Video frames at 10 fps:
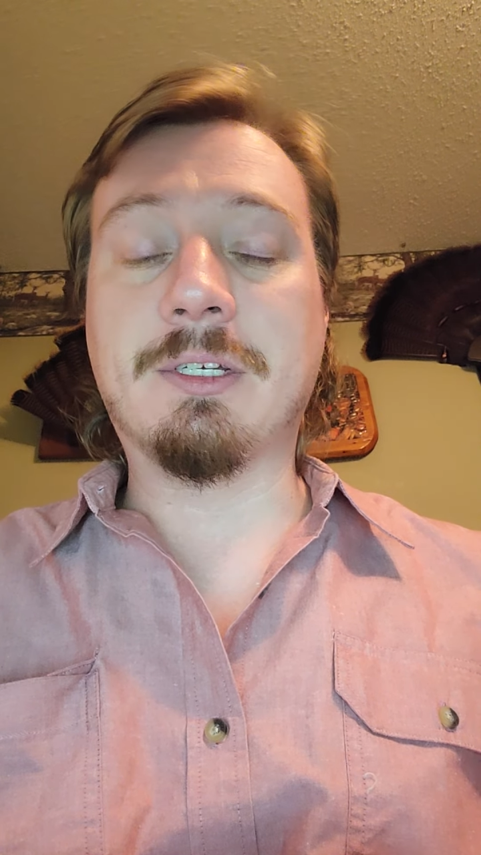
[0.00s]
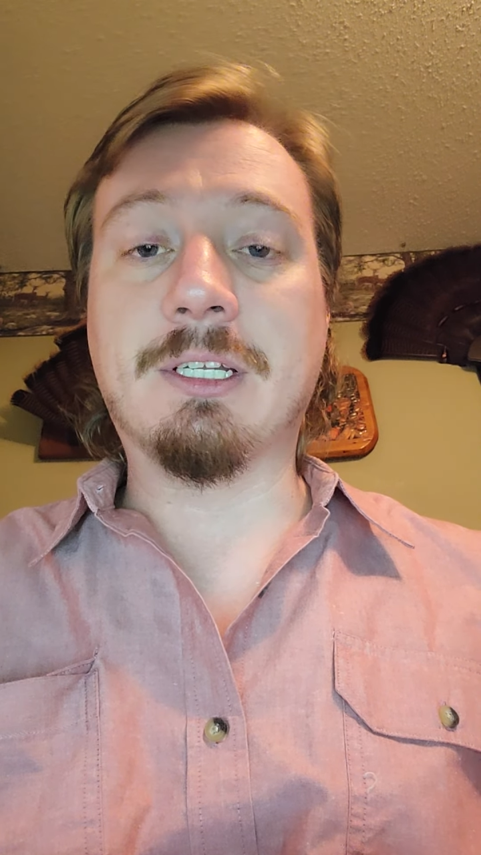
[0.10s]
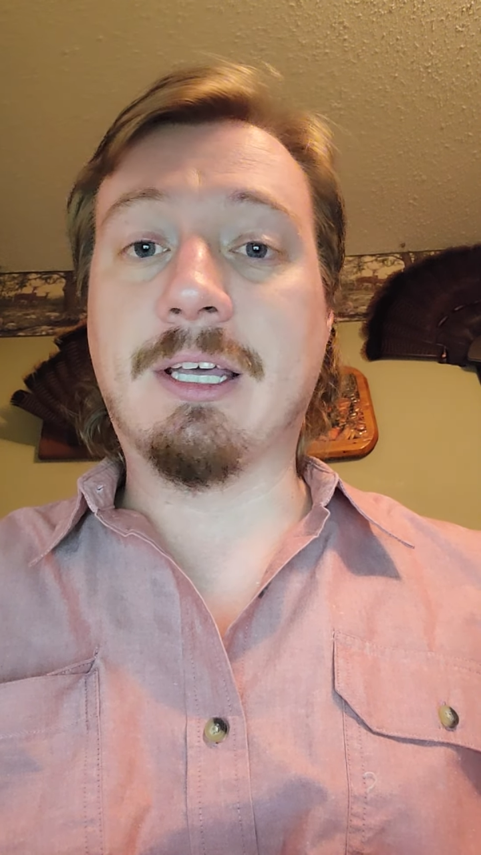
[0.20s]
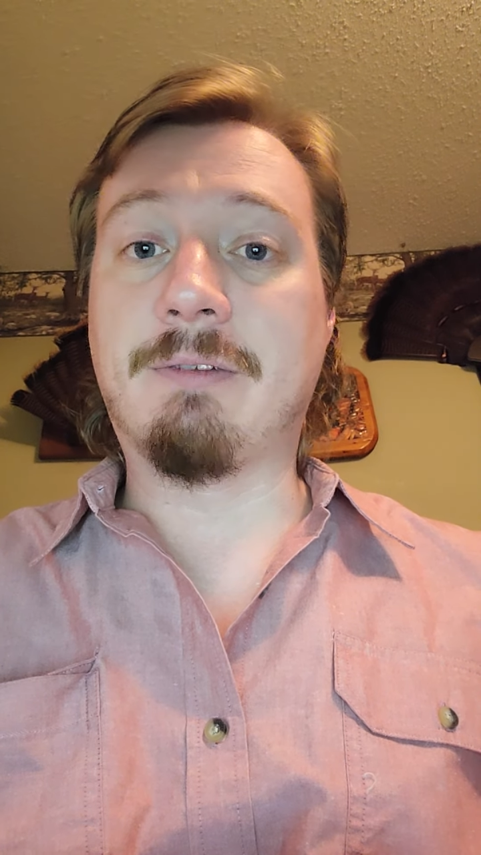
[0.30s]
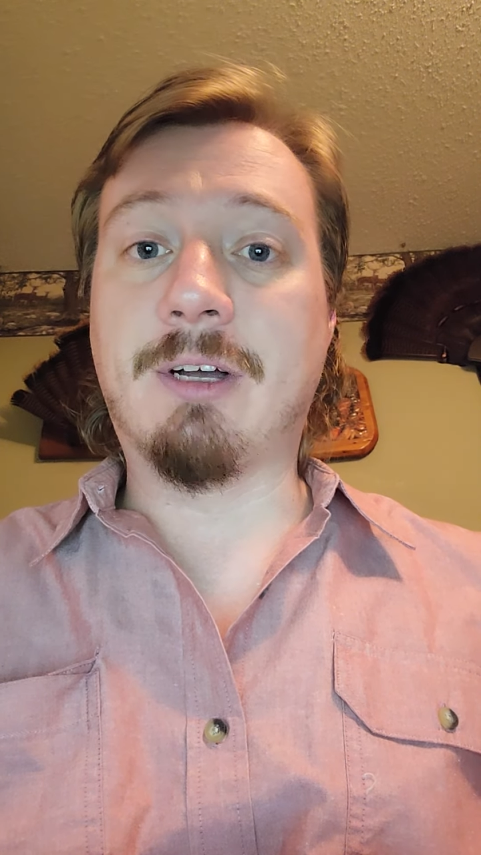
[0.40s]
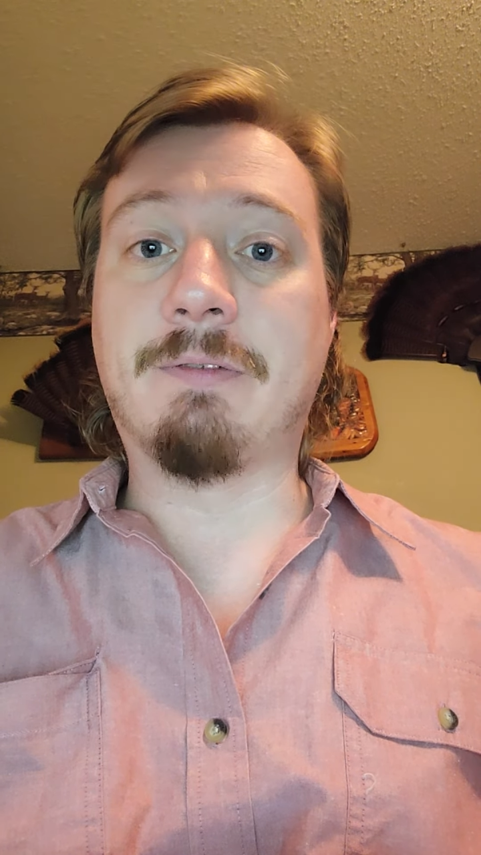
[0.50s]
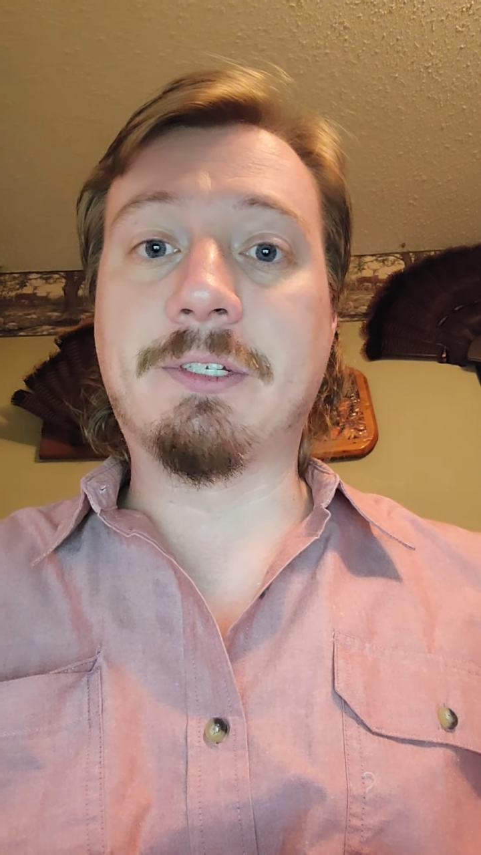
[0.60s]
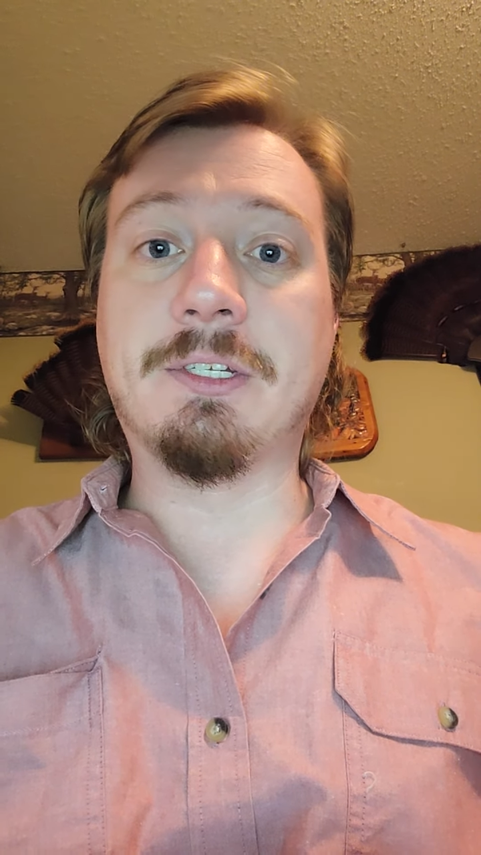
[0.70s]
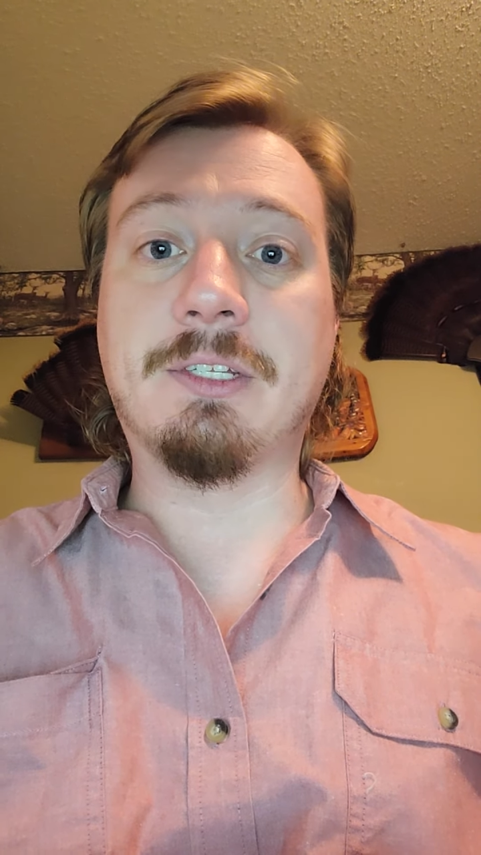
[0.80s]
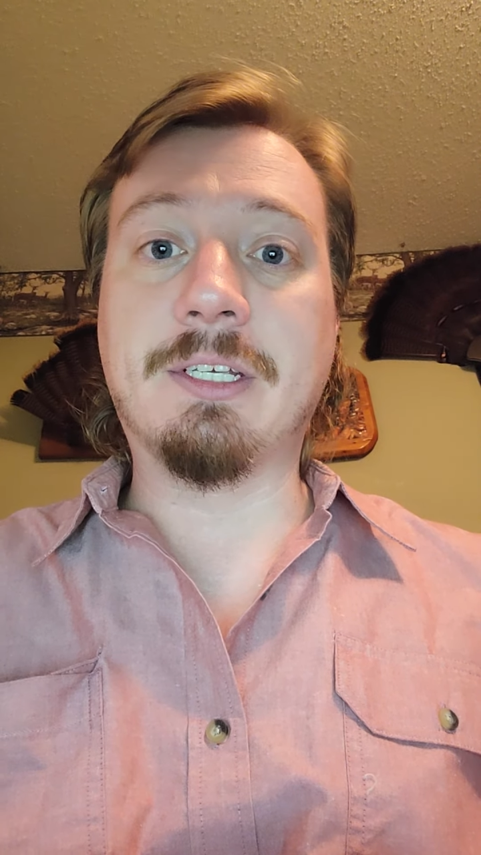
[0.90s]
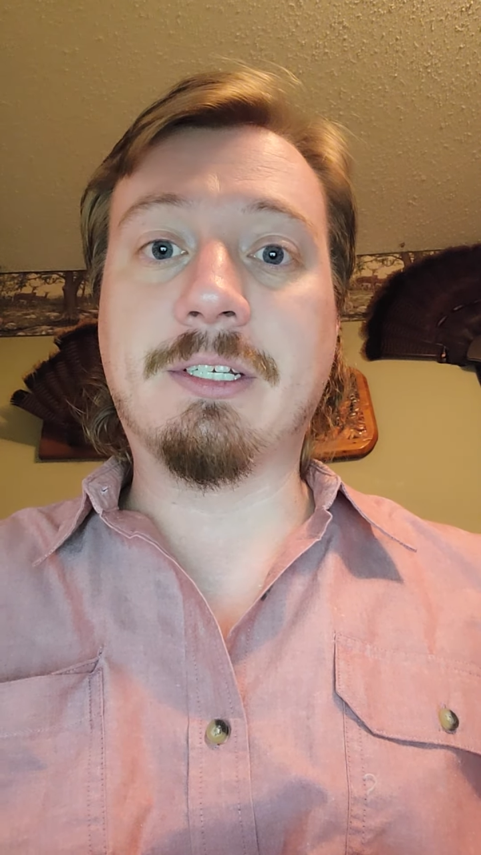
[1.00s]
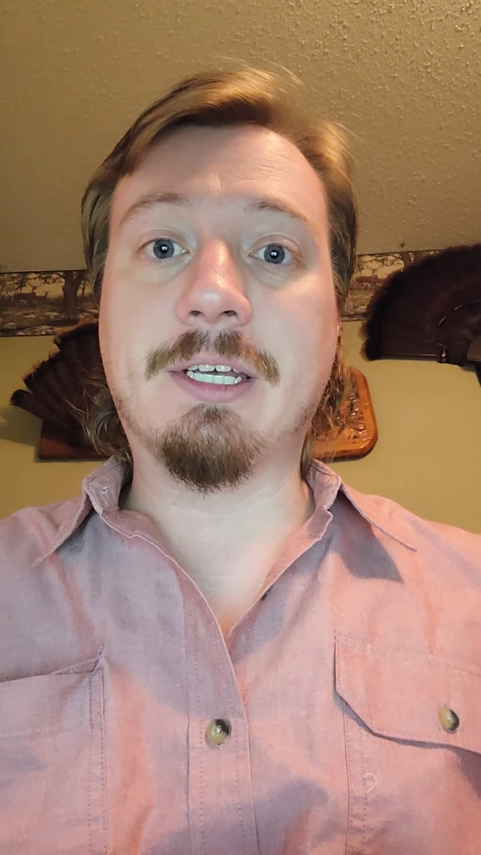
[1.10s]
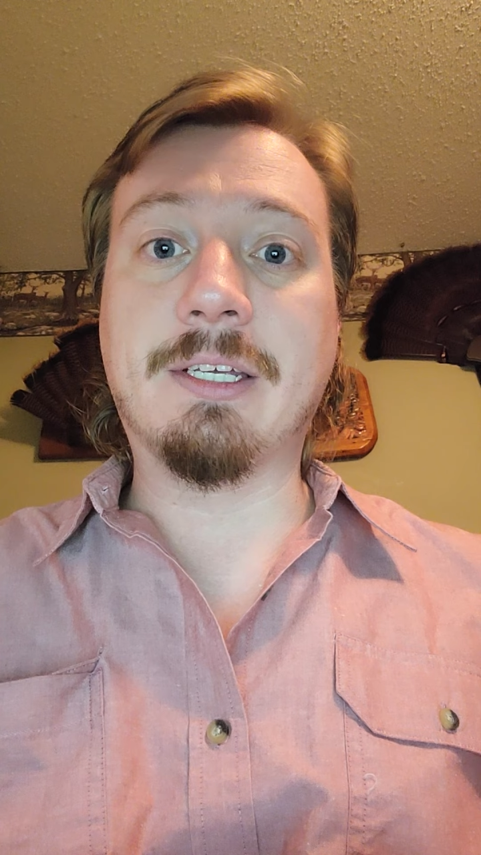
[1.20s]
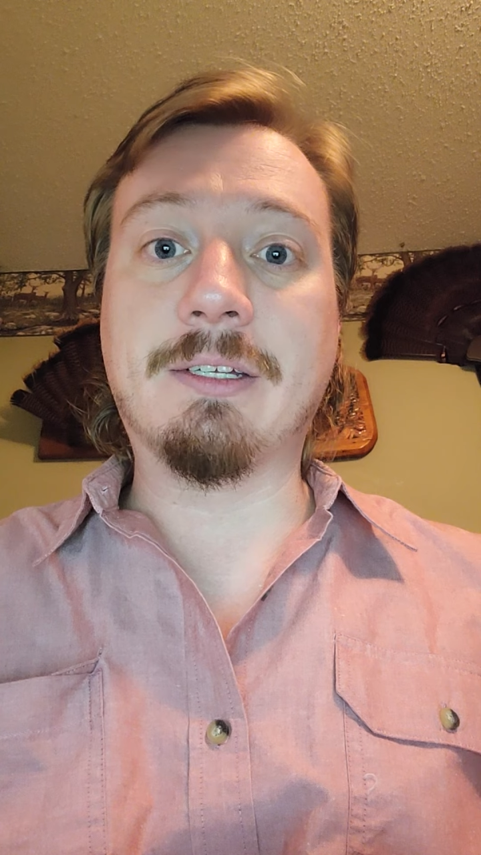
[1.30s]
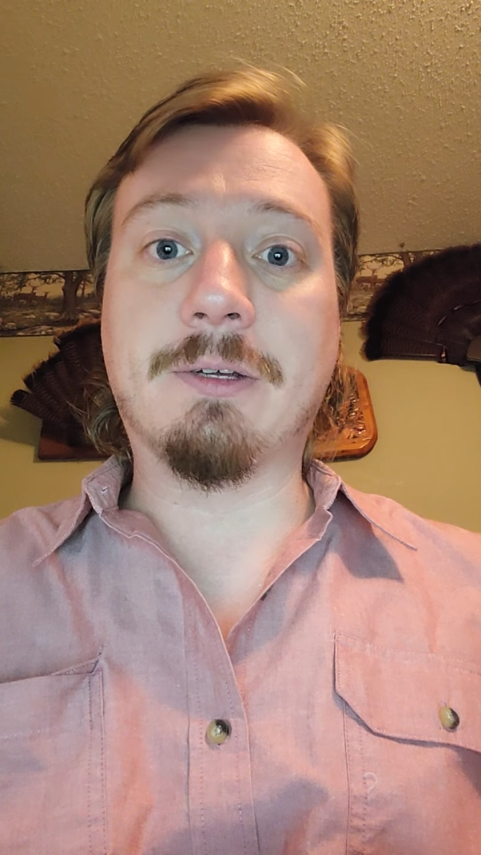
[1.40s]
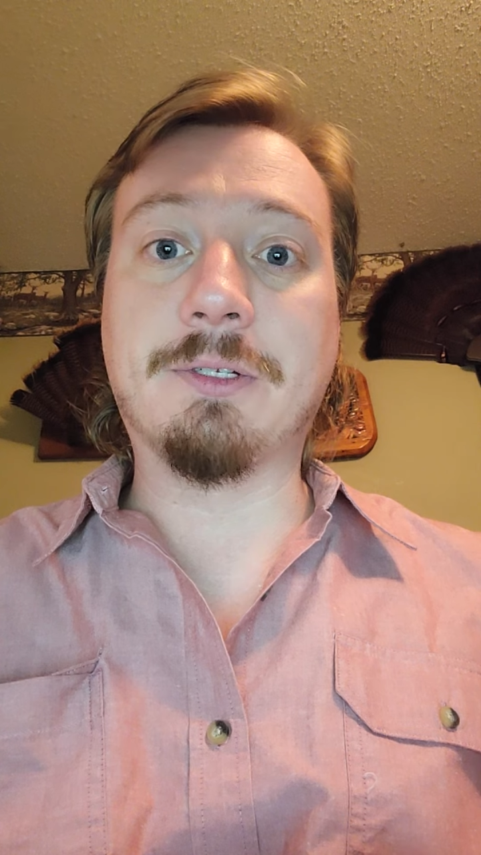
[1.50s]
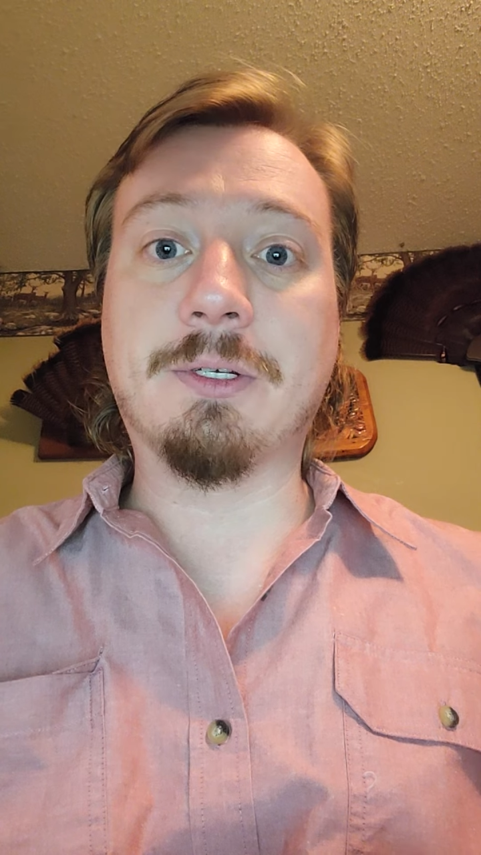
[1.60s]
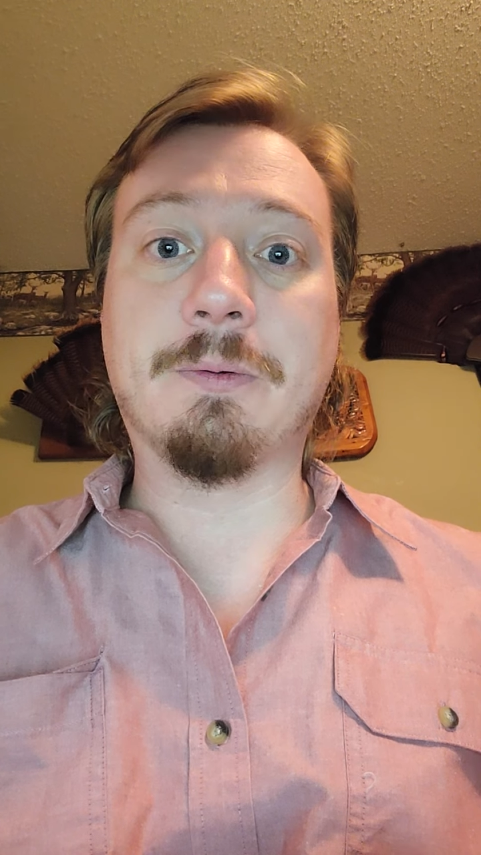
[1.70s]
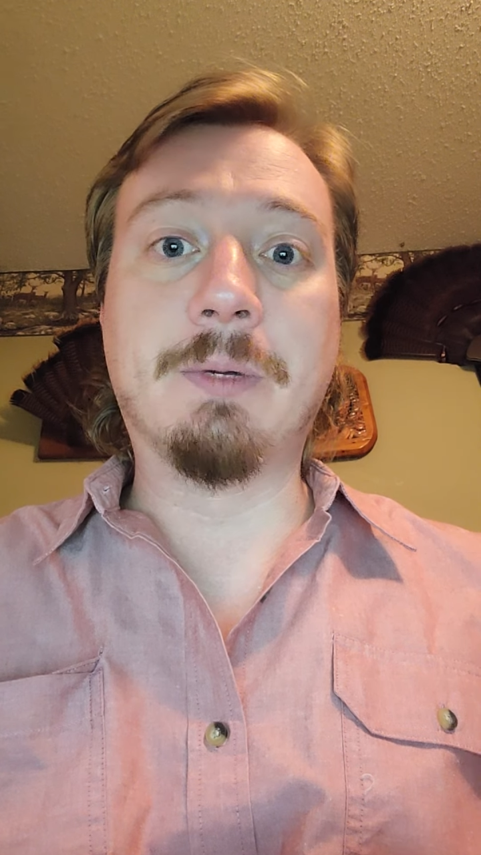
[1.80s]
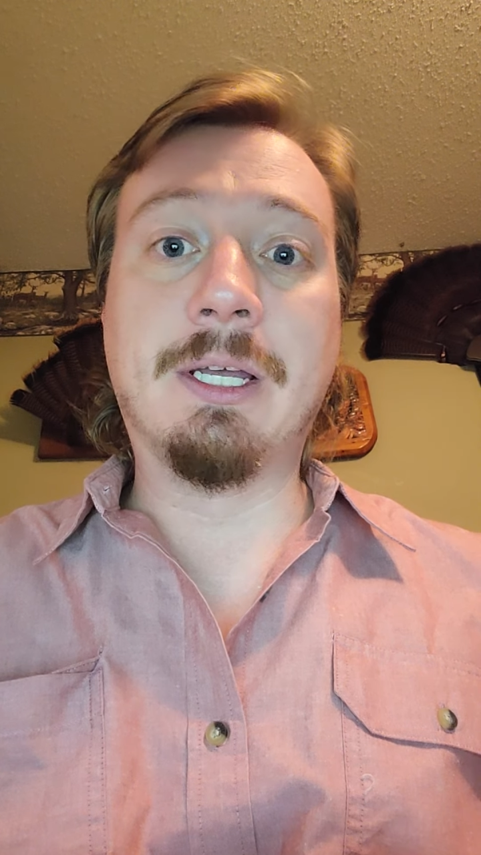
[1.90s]
because a lot of offices these days
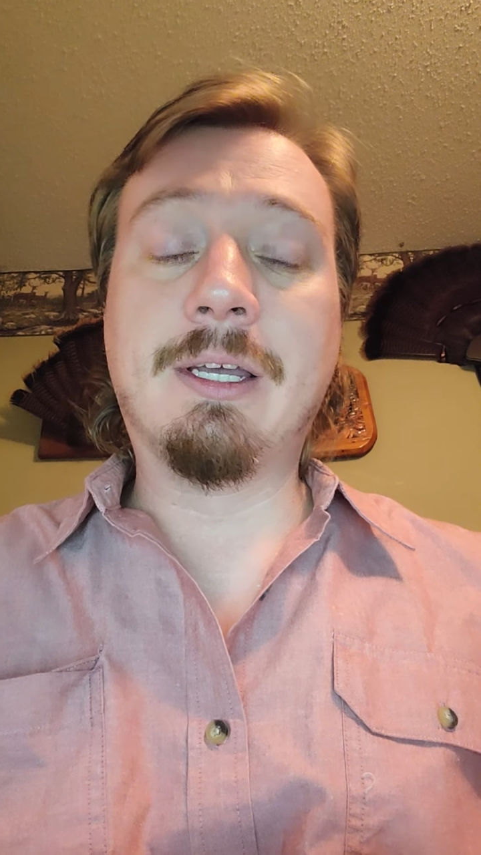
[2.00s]
also